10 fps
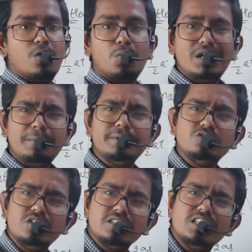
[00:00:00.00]
Why I am
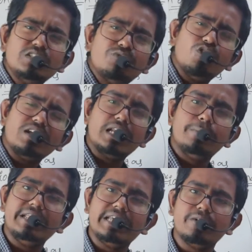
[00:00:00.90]
using these 4
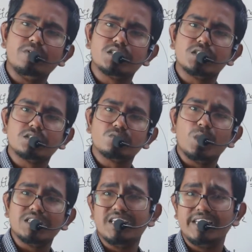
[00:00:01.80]
kinematic equations?
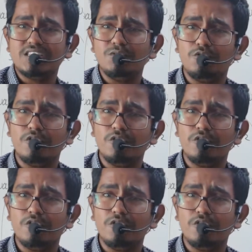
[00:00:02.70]
What is the reason